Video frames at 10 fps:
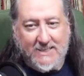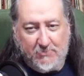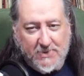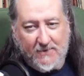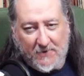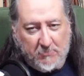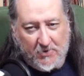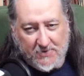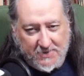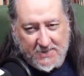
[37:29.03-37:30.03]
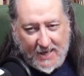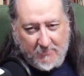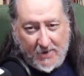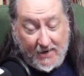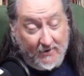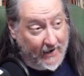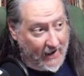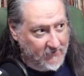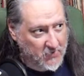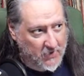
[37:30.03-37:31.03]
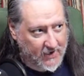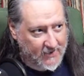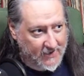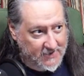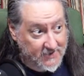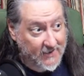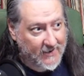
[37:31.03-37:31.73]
specific person's campaign. Like, I've created this.